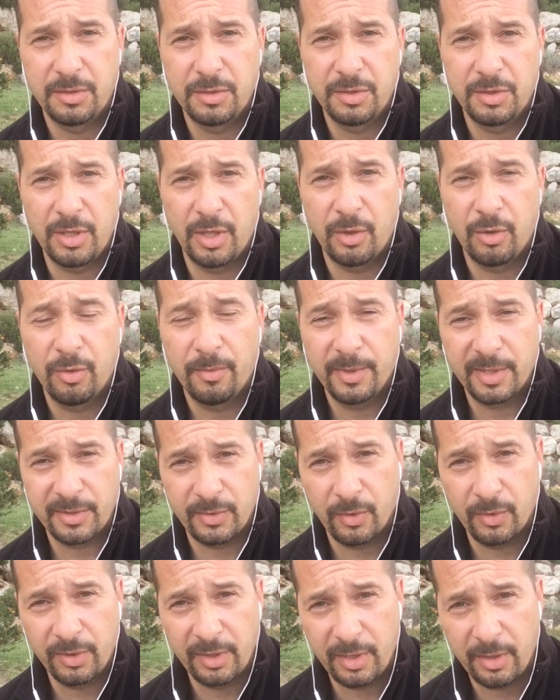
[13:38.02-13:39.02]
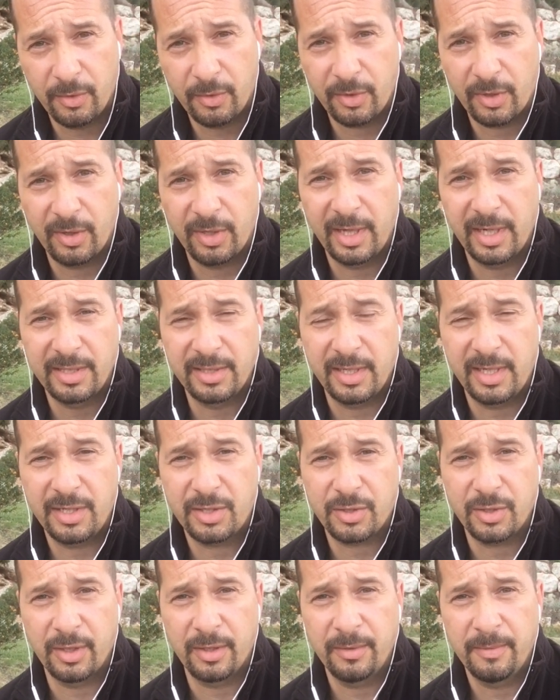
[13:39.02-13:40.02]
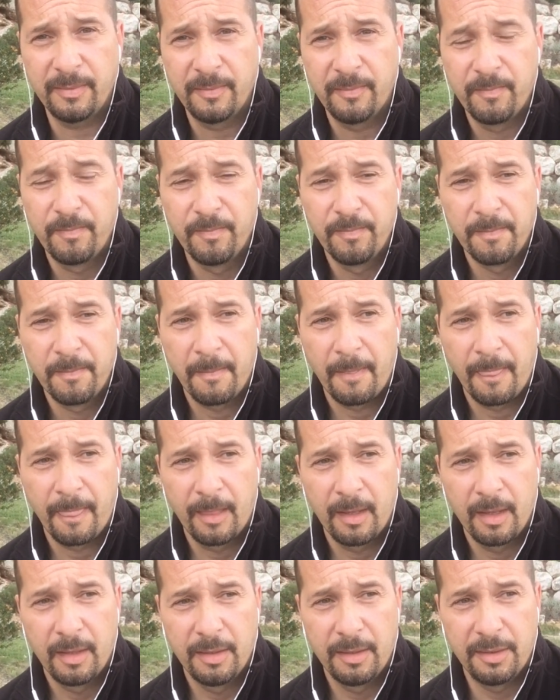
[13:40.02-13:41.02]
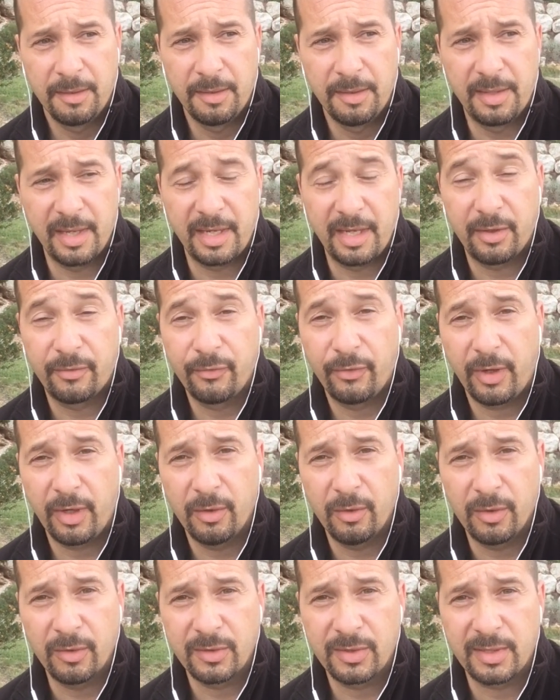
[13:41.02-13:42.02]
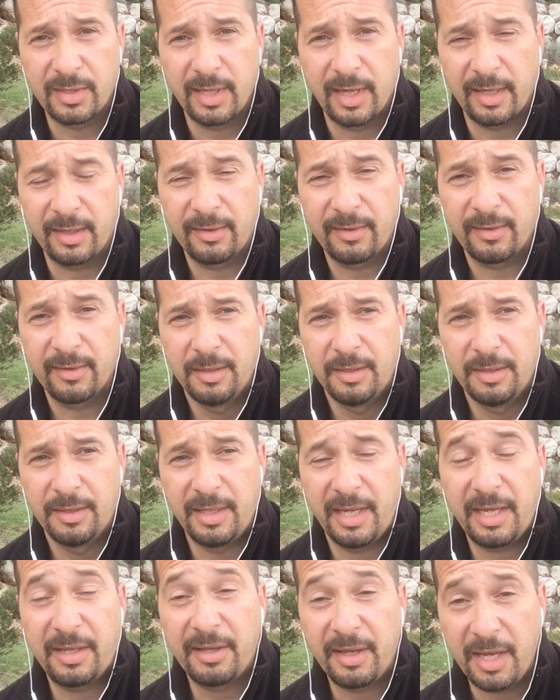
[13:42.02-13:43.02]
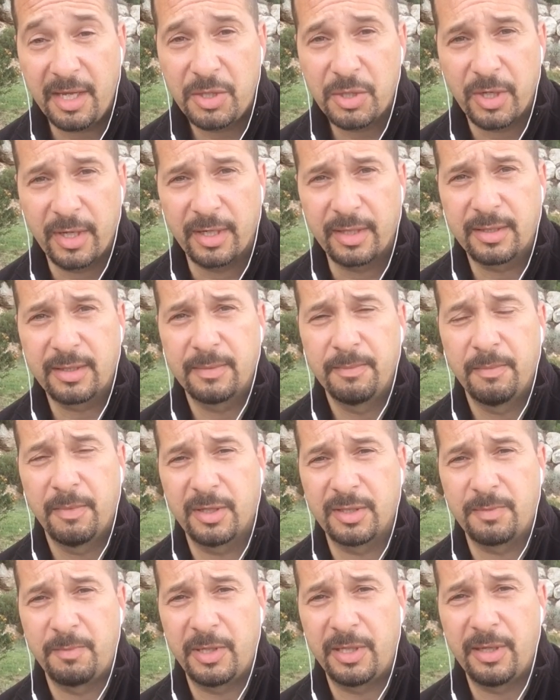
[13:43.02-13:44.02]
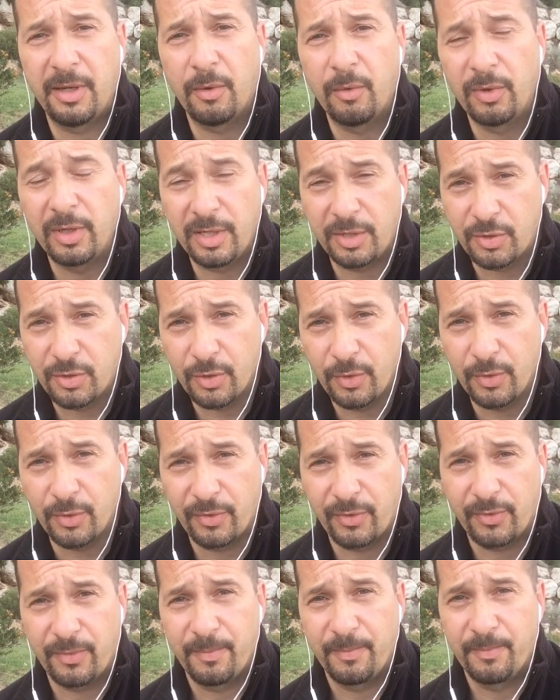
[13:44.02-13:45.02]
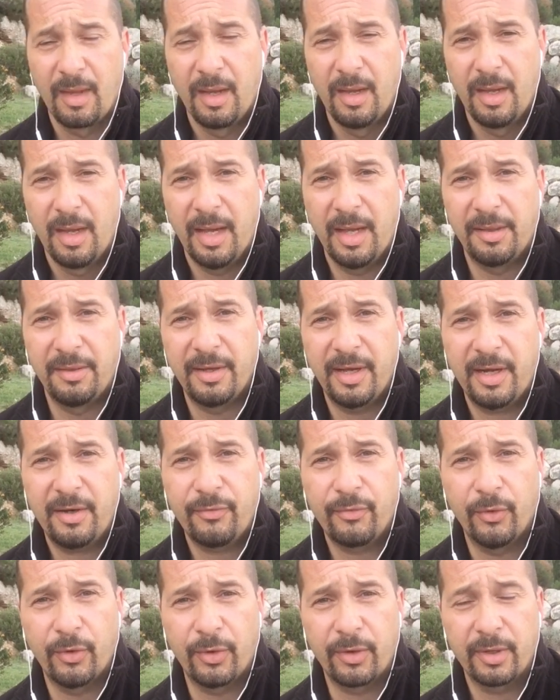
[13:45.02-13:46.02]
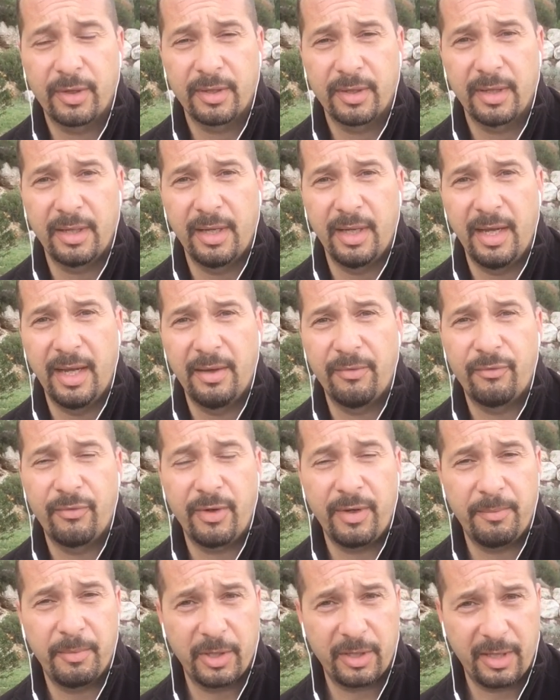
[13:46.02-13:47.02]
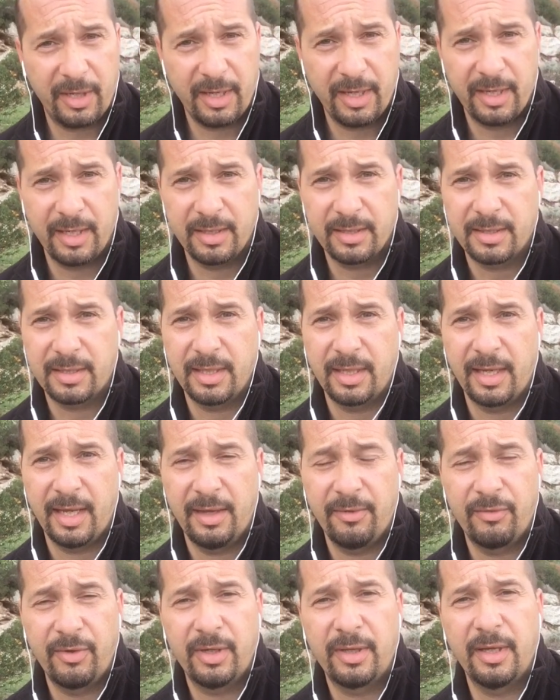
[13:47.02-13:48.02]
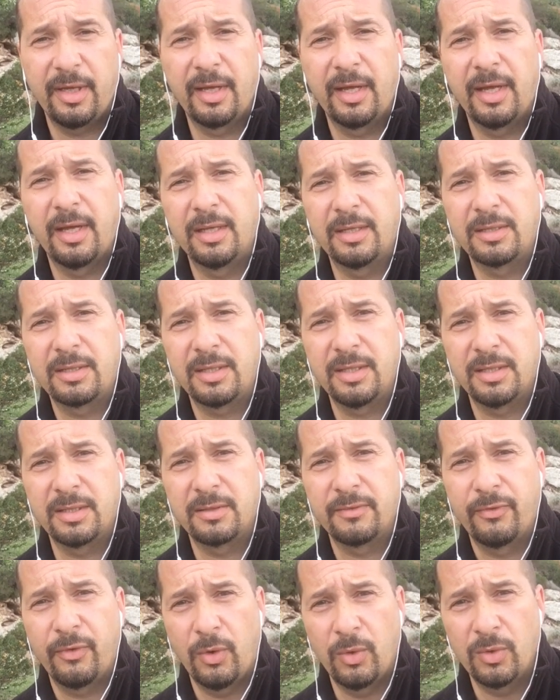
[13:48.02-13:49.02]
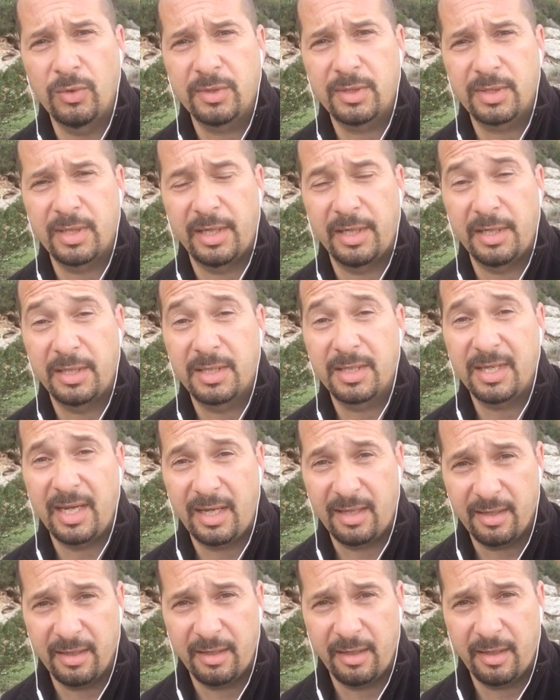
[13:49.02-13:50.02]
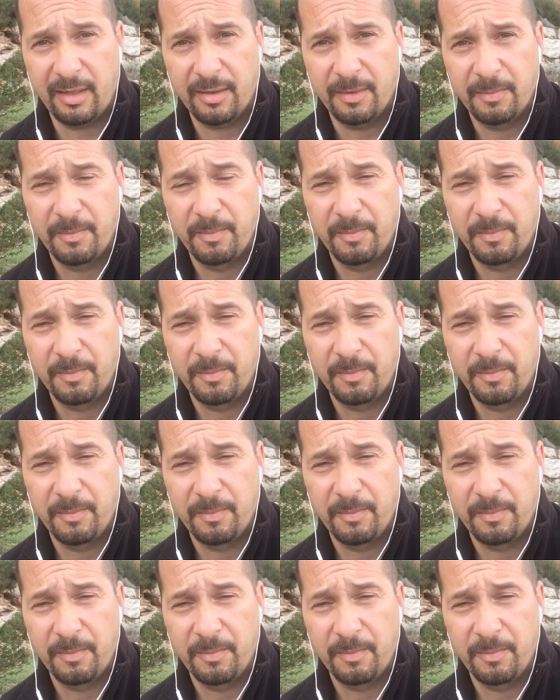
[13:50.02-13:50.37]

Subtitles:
Jehovah's only organization, then it follows that their teachings must be the only truth, and therefore everybody else and everything else is false and it's satanic.